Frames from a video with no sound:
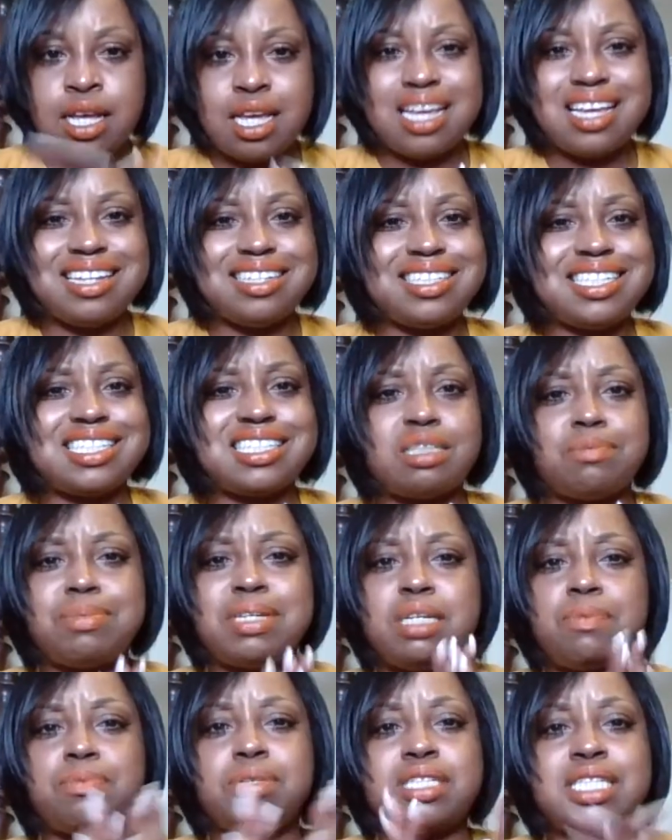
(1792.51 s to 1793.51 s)
and just
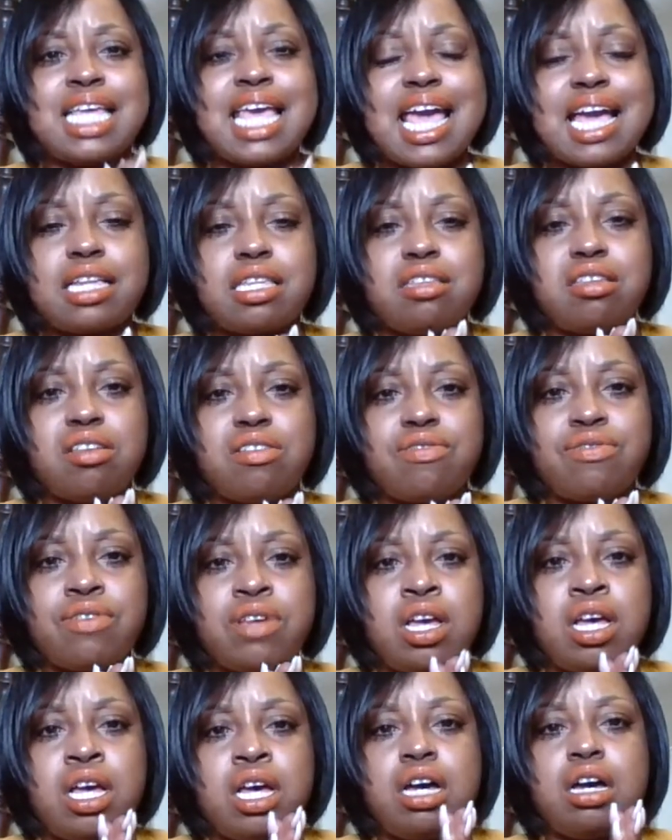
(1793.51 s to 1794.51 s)
be protective
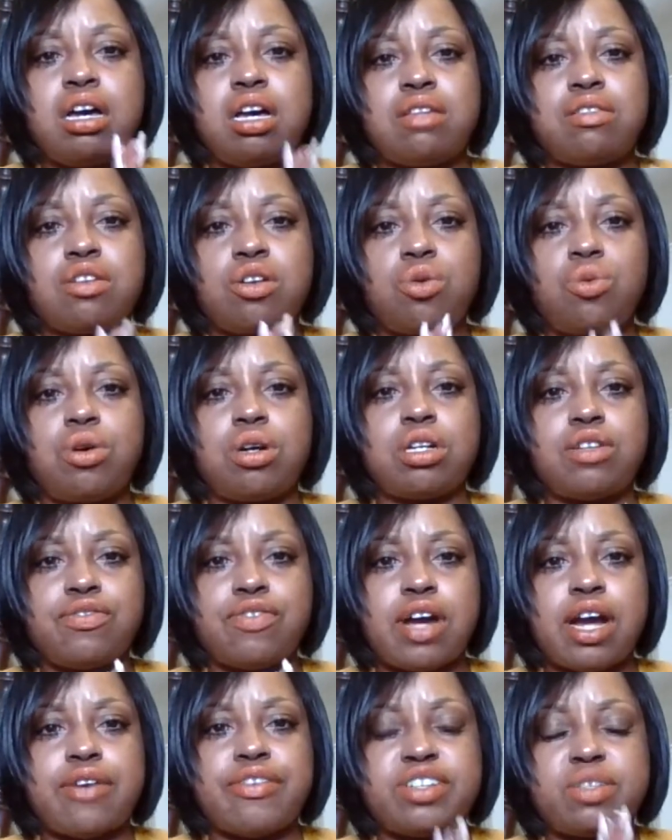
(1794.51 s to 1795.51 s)
of the
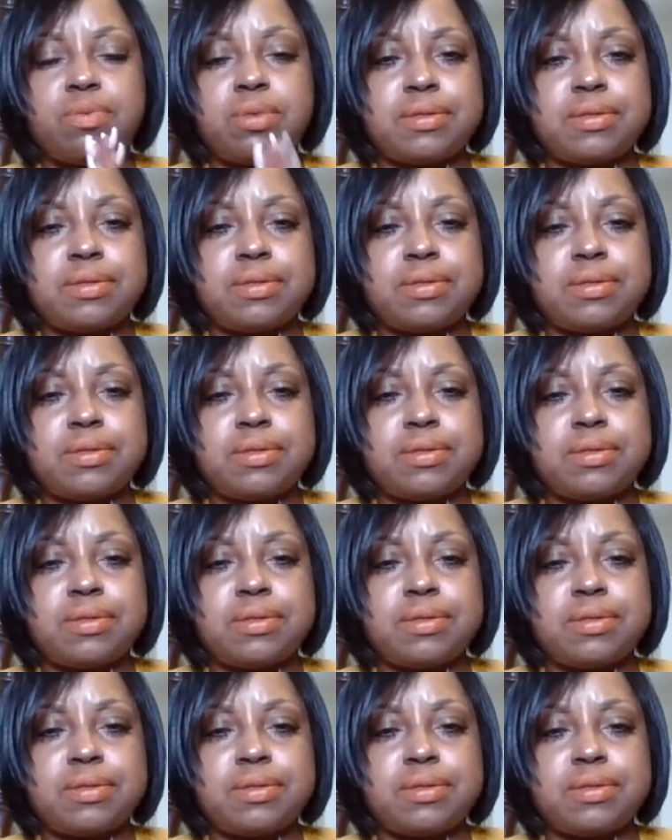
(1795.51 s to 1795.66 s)
coronavirus.